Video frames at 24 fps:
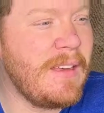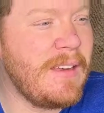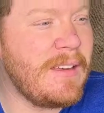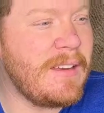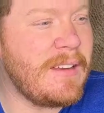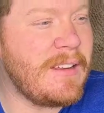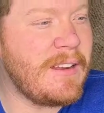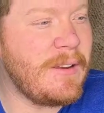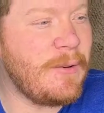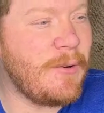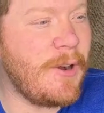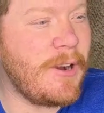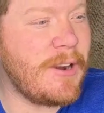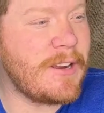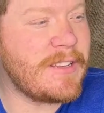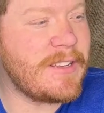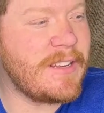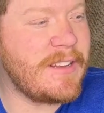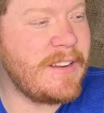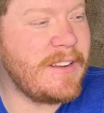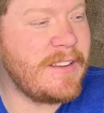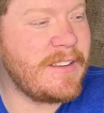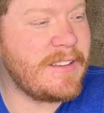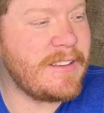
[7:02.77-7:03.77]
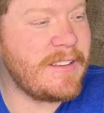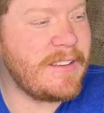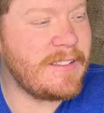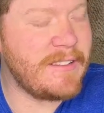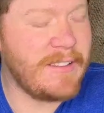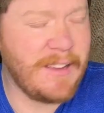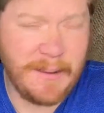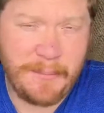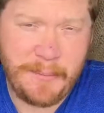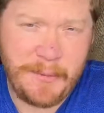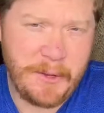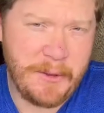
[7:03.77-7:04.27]
And he walks in and he says,
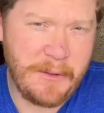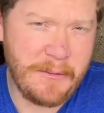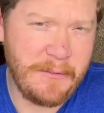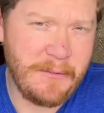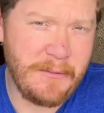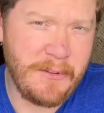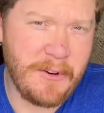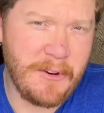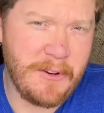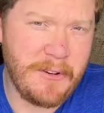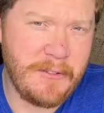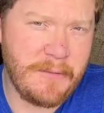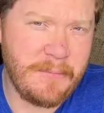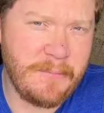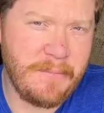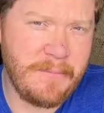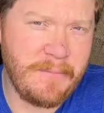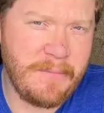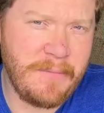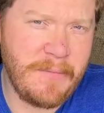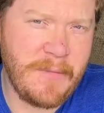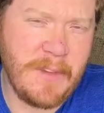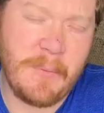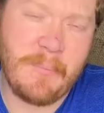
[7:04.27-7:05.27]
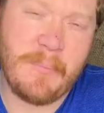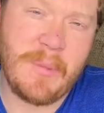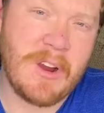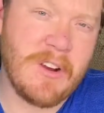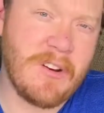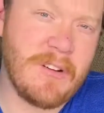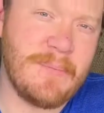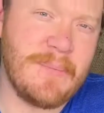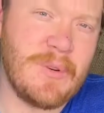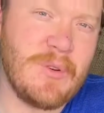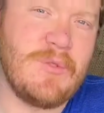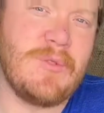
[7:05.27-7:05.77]
I'm looking for a pair
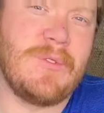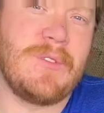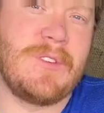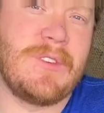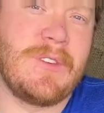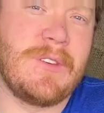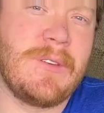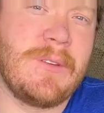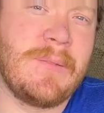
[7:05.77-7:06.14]
of boots.